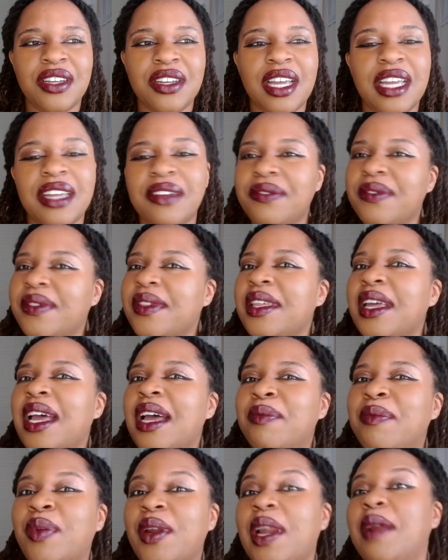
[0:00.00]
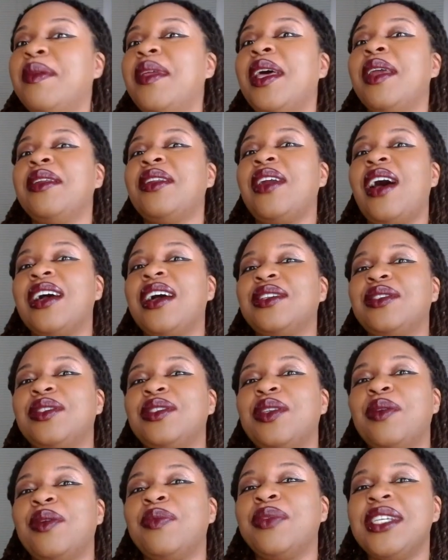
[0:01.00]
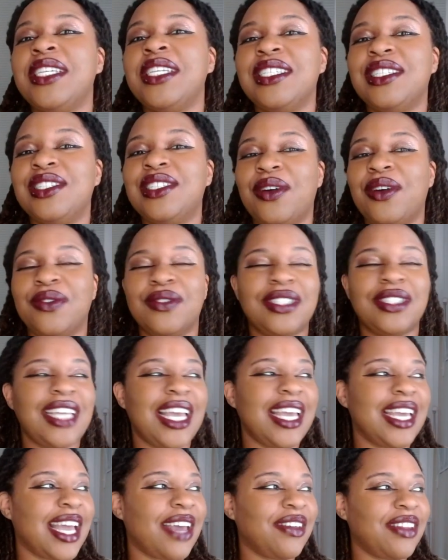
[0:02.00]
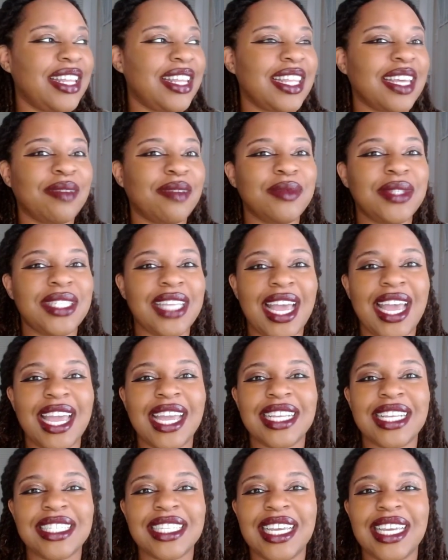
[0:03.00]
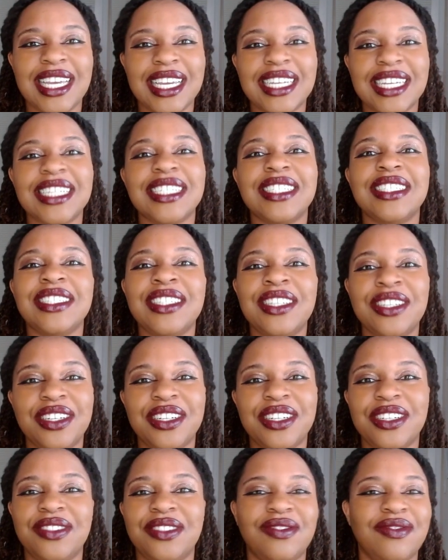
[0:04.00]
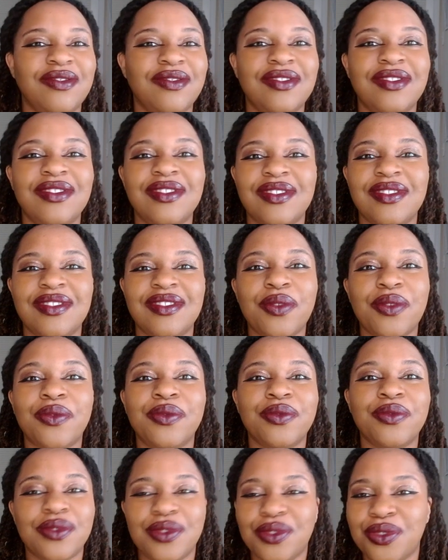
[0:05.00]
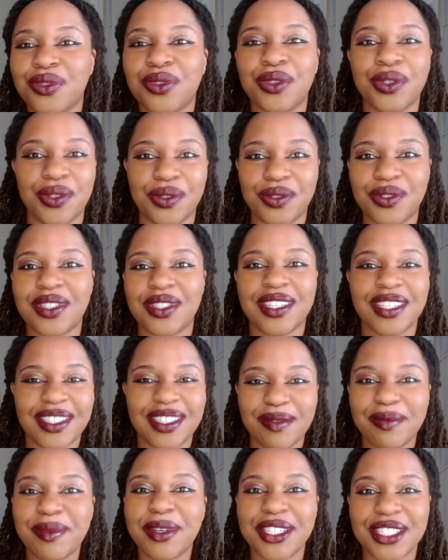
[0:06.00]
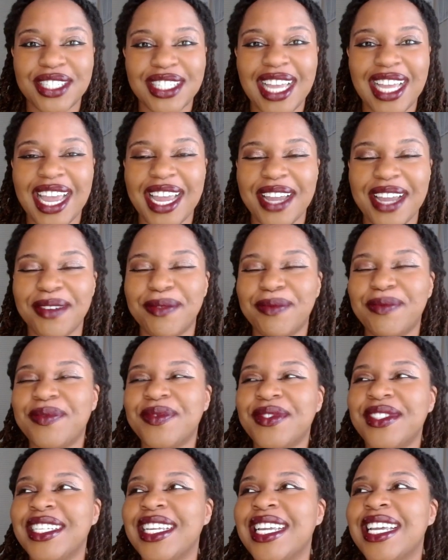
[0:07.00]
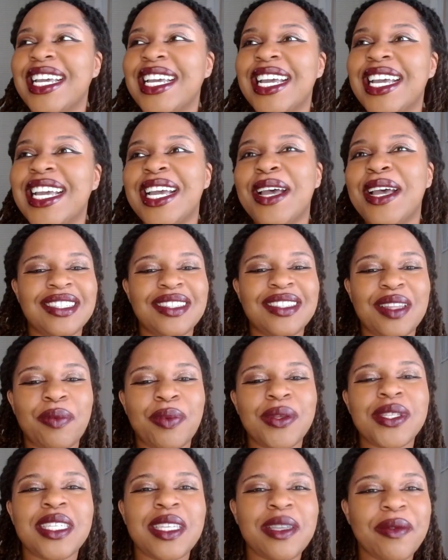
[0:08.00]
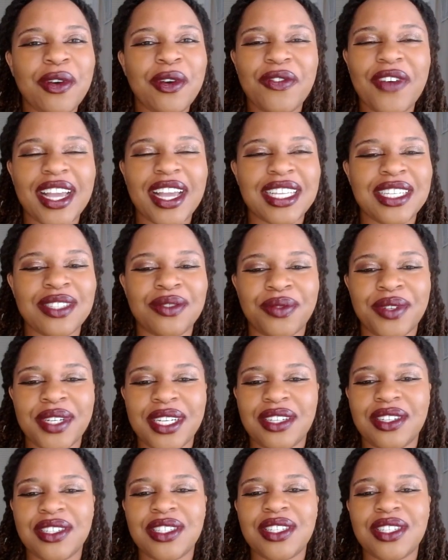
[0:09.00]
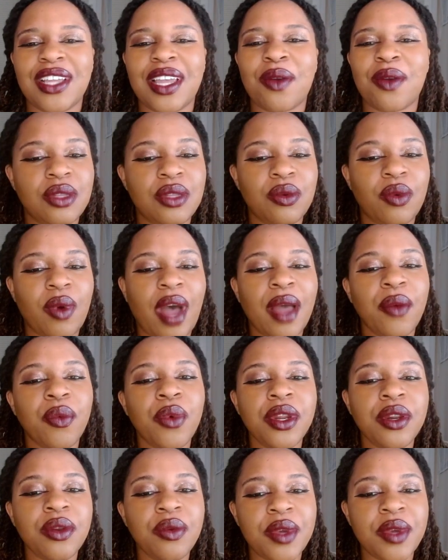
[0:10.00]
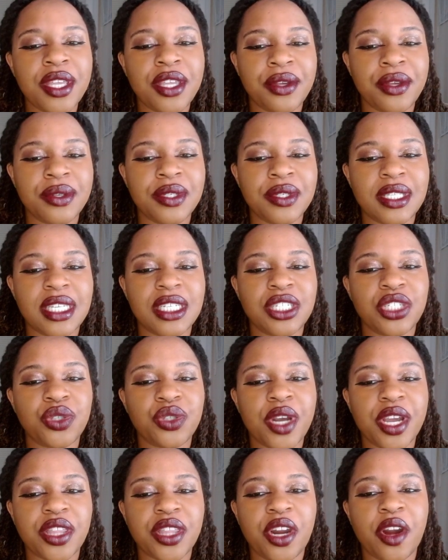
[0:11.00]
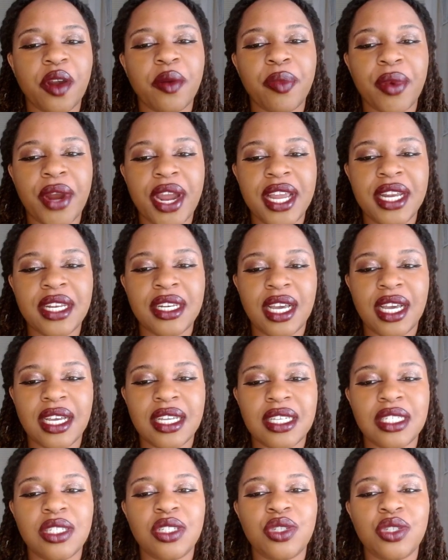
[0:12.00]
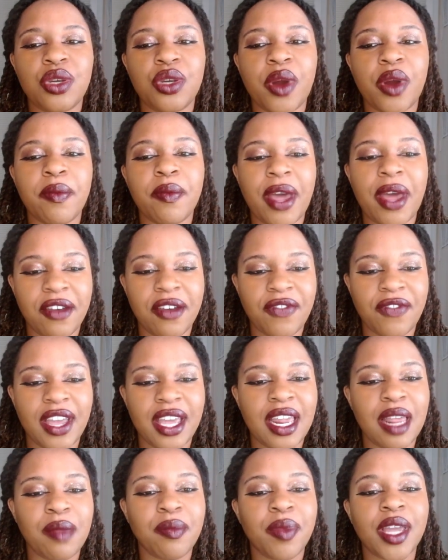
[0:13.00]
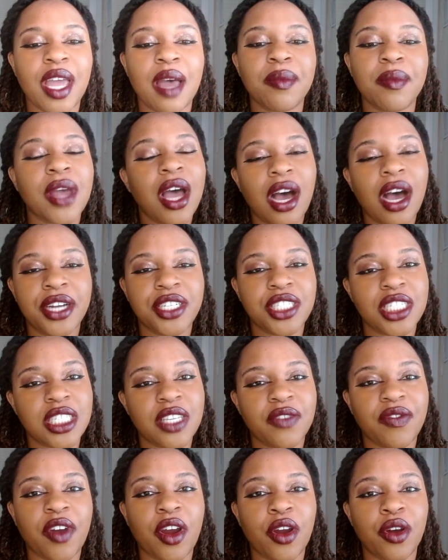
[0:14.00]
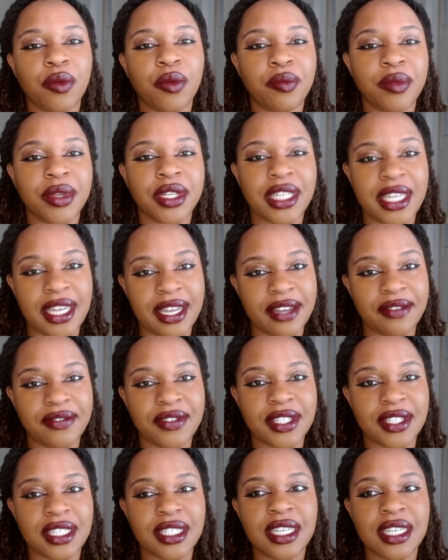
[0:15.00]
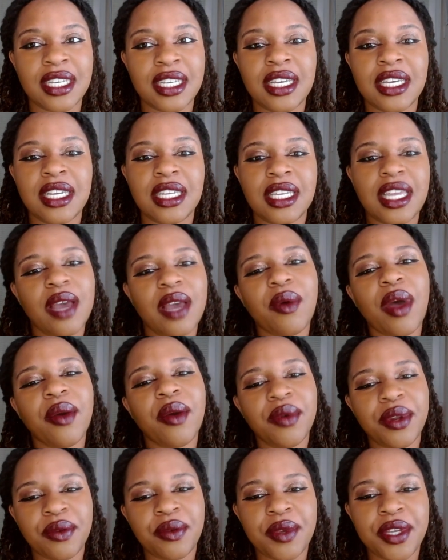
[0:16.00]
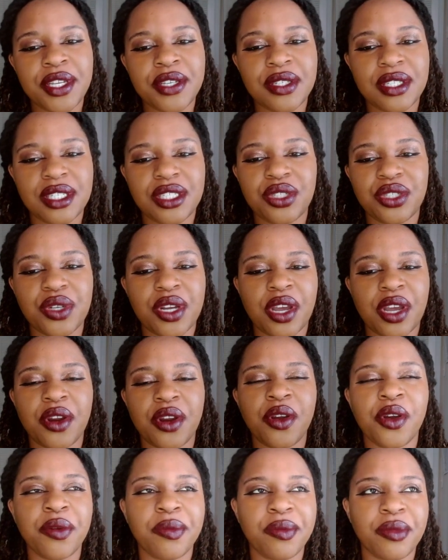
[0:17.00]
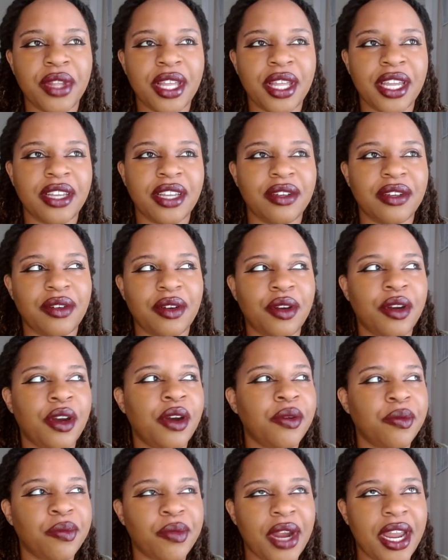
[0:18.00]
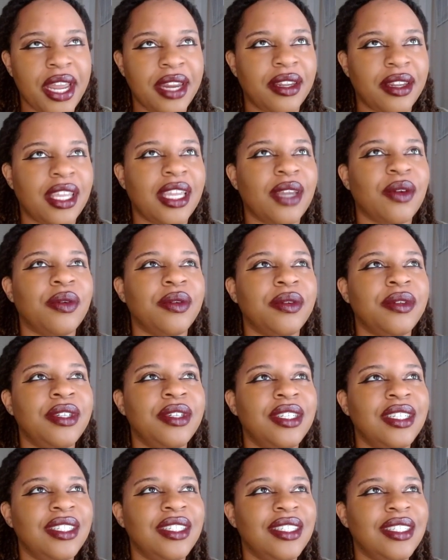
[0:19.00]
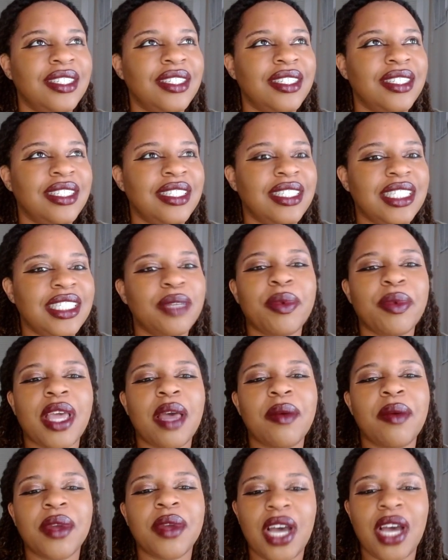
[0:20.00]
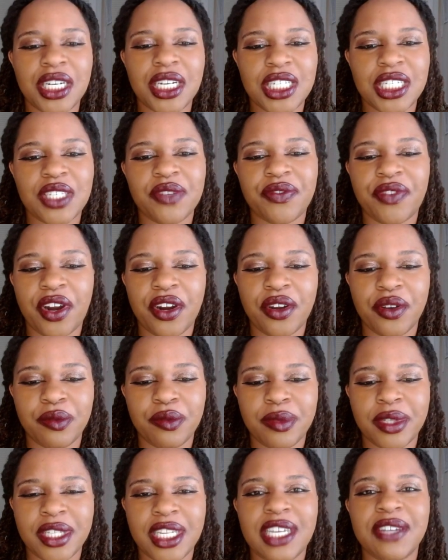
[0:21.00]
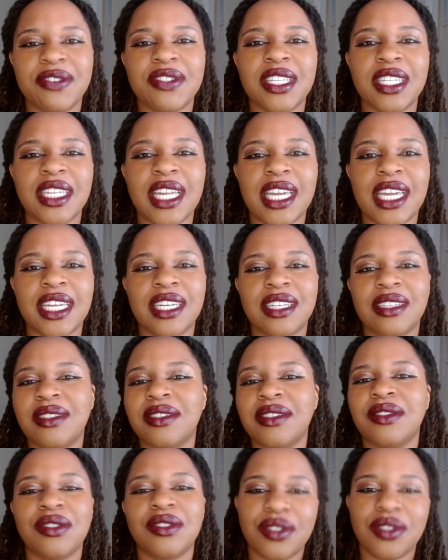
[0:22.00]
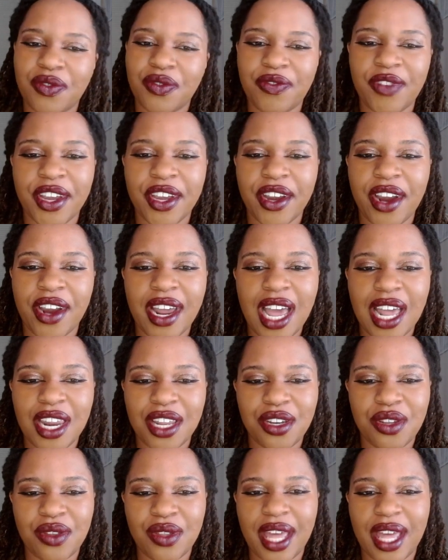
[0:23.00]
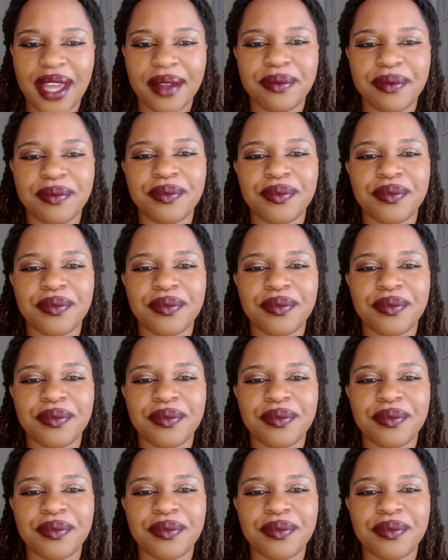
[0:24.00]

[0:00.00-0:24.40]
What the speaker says: But I'm not a doctor, so please don't take anything I'm saying as like, you know, truth per se. The placebo effect is real. So like, why wouldn't we use this trick that our brain does to our benefit and become conscious of our own beliefs? Yeah, why wouldn't we use this trick on our own brain, like to become conscious of our own beliefs and like figure out how to do that?